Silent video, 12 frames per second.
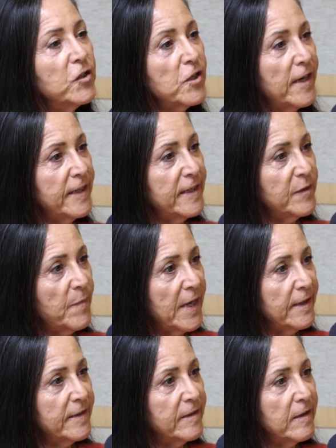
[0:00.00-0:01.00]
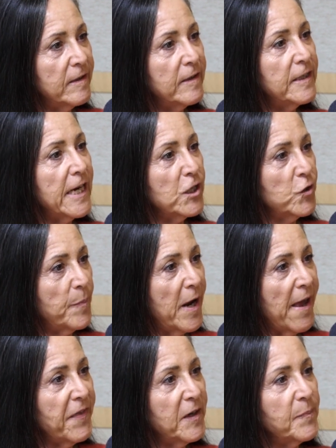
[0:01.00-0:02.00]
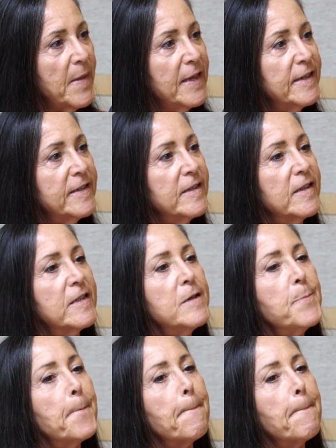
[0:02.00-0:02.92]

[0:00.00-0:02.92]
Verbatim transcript: Chinese medicine and naturopathic medicine,